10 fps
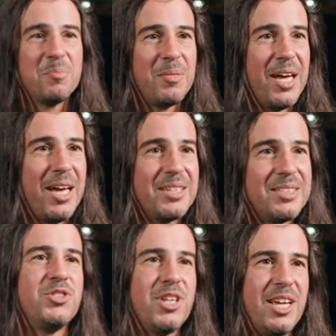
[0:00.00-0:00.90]
Max,
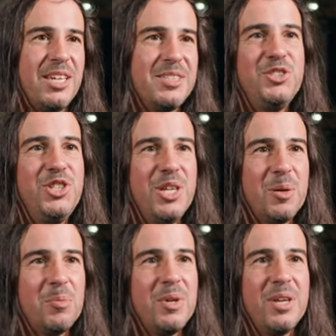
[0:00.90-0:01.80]
Chase, Jim,